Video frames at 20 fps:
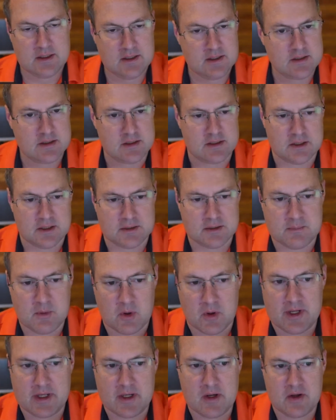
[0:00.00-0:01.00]
Good
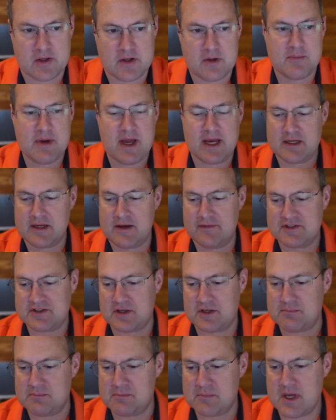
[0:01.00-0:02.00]
morning, all you
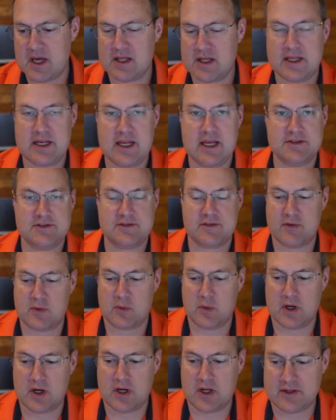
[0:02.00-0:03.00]
magnificent melon heads of the
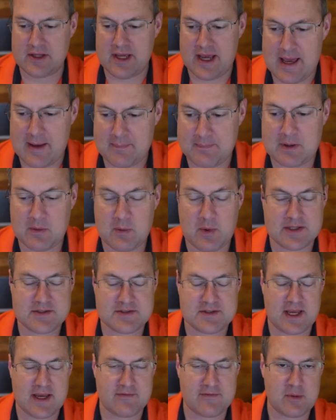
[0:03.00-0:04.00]
world. Happy
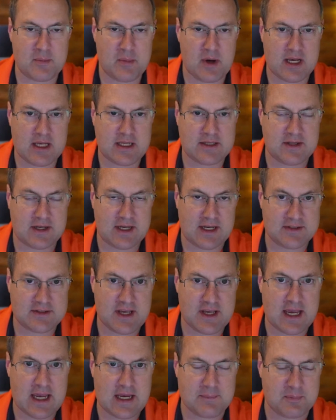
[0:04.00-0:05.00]
Wednesday, everybody.
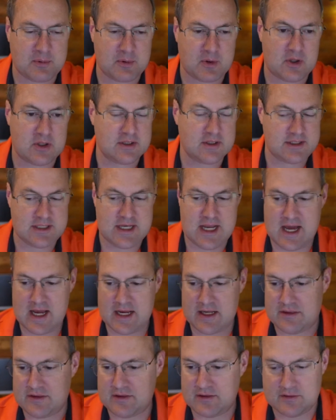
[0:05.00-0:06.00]
Today's April
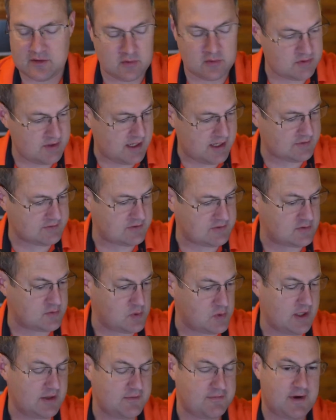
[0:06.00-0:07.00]
9th,
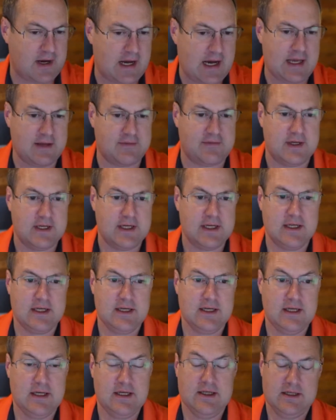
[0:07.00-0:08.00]
2025.
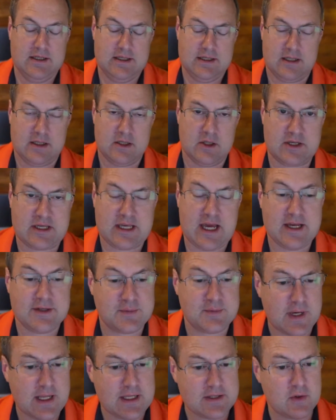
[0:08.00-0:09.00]
Now, look,
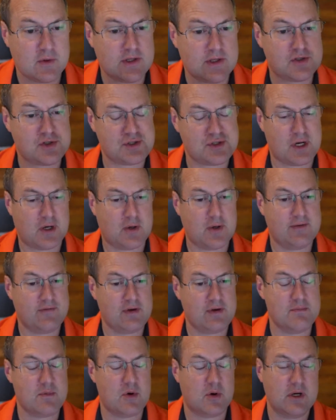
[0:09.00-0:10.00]
guys, when I do this show
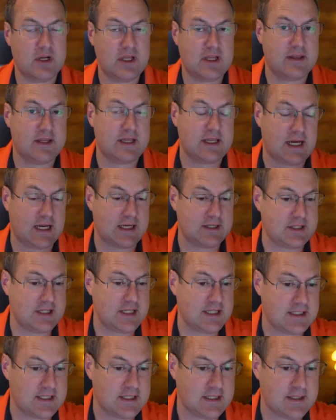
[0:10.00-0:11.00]
every morning, the
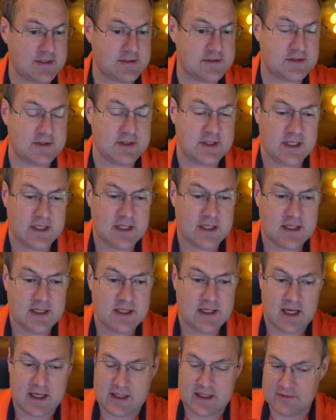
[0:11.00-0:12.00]
idea is
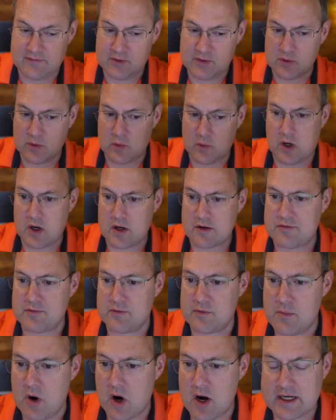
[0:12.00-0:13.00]
I give you a walk
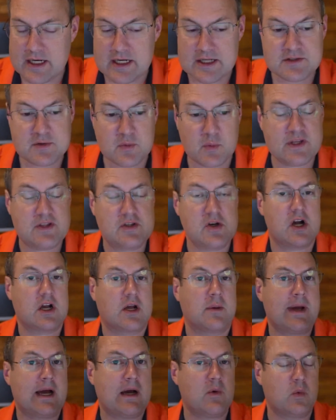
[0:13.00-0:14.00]
through markets and we talk
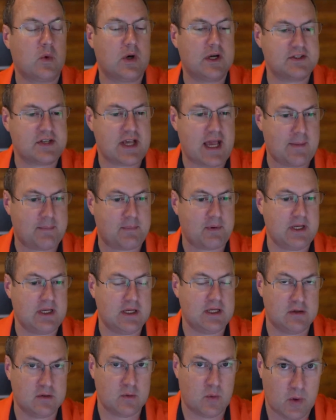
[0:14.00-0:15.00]
about what's
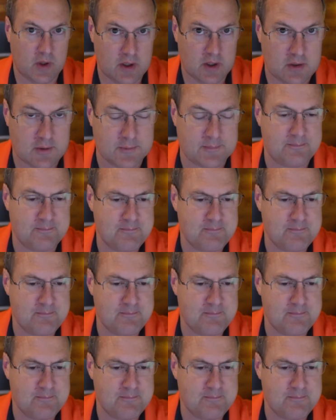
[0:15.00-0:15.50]
happening in the world.